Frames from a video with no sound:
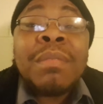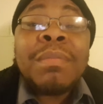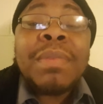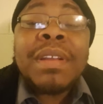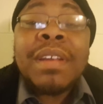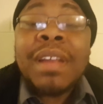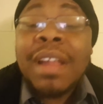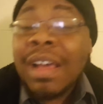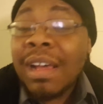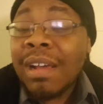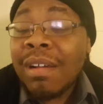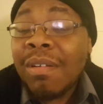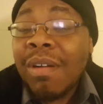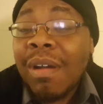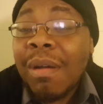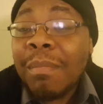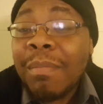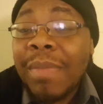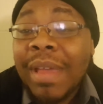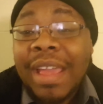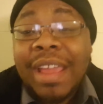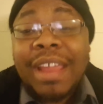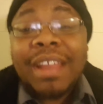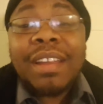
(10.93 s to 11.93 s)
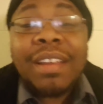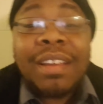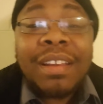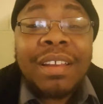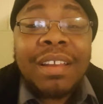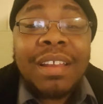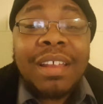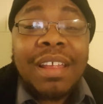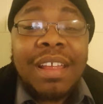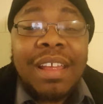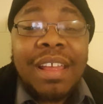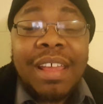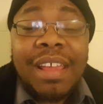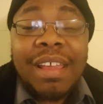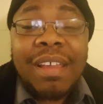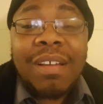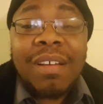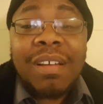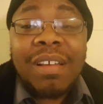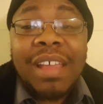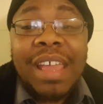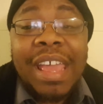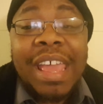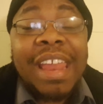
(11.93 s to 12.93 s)
But now I'm back and,
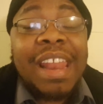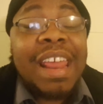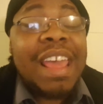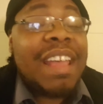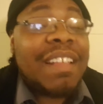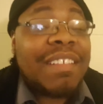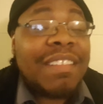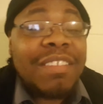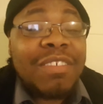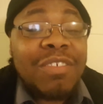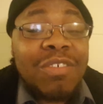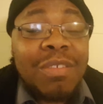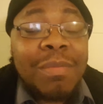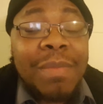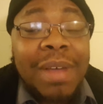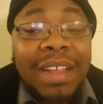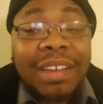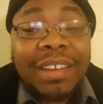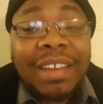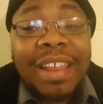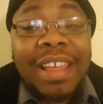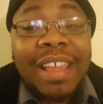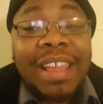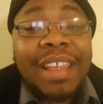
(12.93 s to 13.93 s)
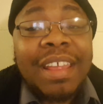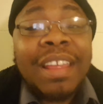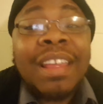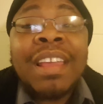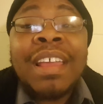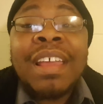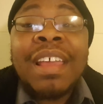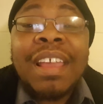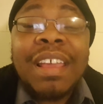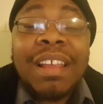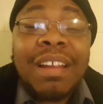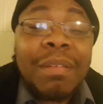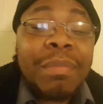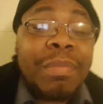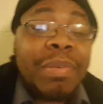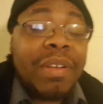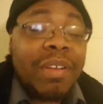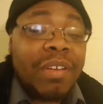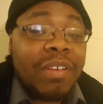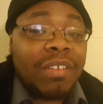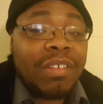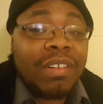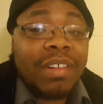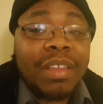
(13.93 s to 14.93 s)
and actually doing my thing. And
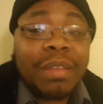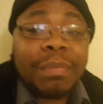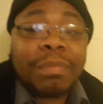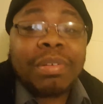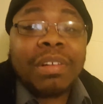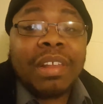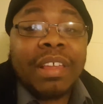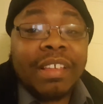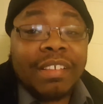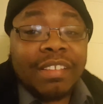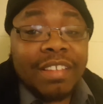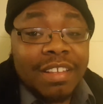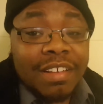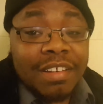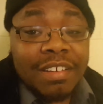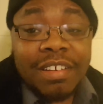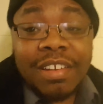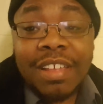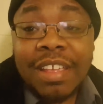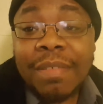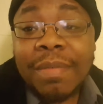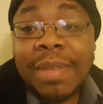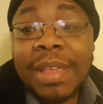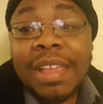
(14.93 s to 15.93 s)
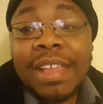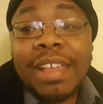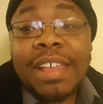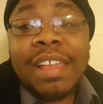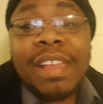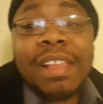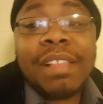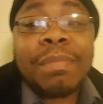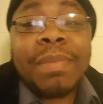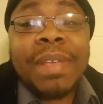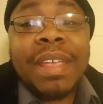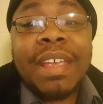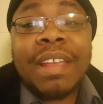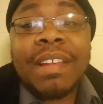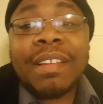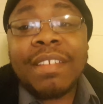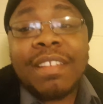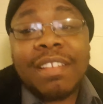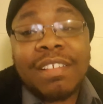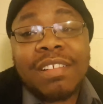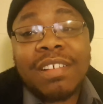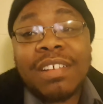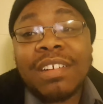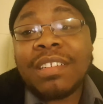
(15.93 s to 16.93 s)
apparently, PlayStation TV is being
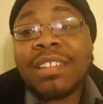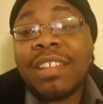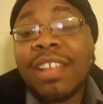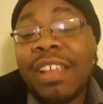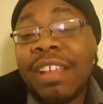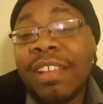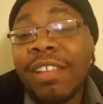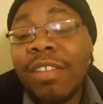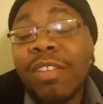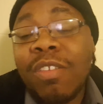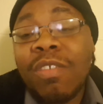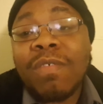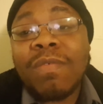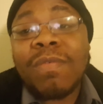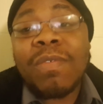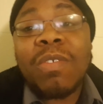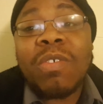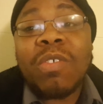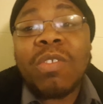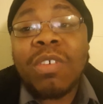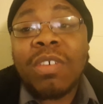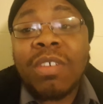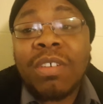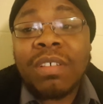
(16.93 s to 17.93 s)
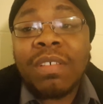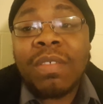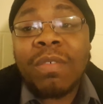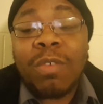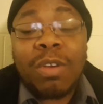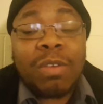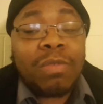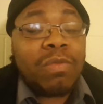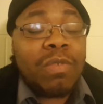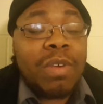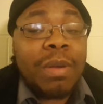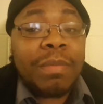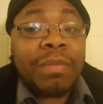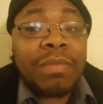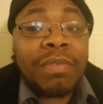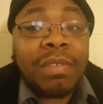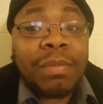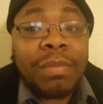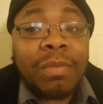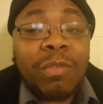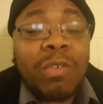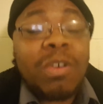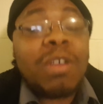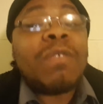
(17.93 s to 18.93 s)
discontinued for or
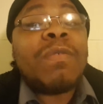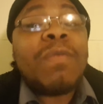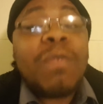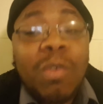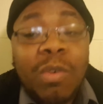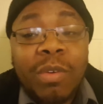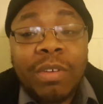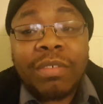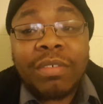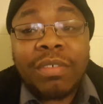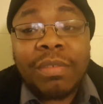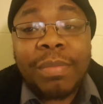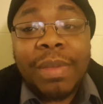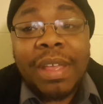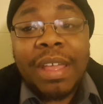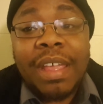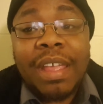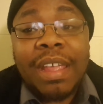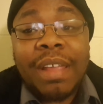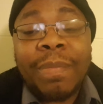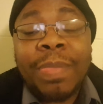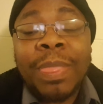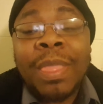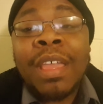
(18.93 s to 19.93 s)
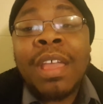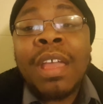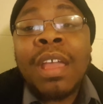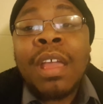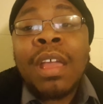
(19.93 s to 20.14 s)
from or for Japan